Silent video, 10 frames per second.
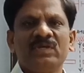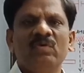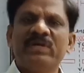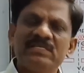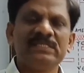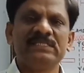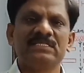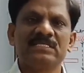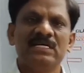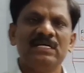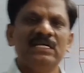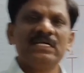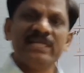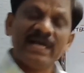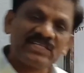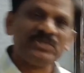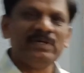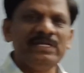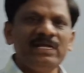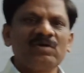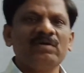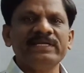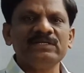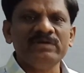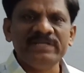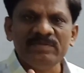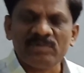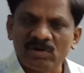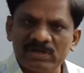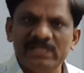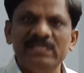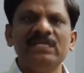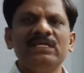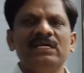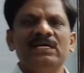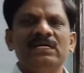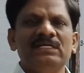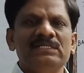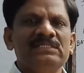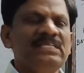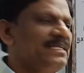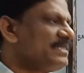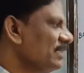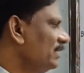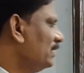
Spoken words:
Okay, students? Actually, according to de Broglie, these